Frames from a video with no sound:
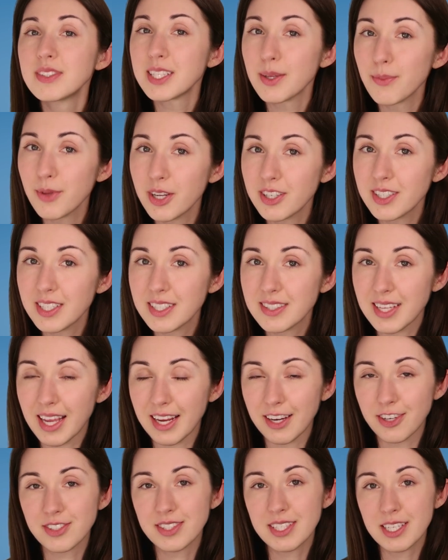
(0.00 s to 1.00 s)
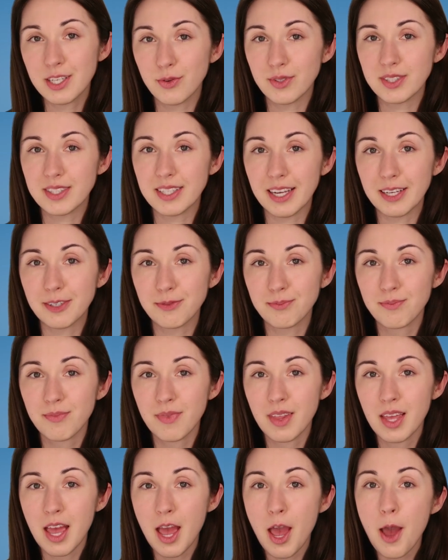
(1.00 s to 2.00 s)
similar to Sanger sequencing.
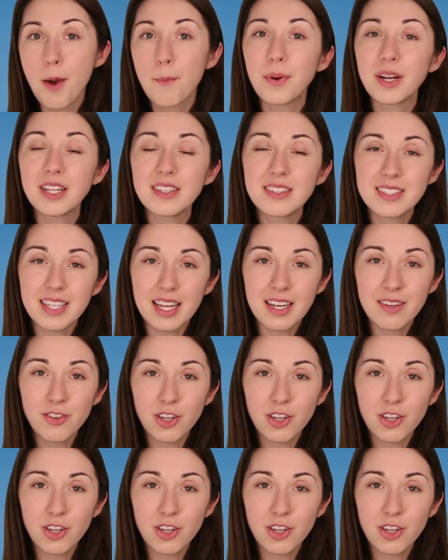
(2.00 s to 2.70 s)
But instead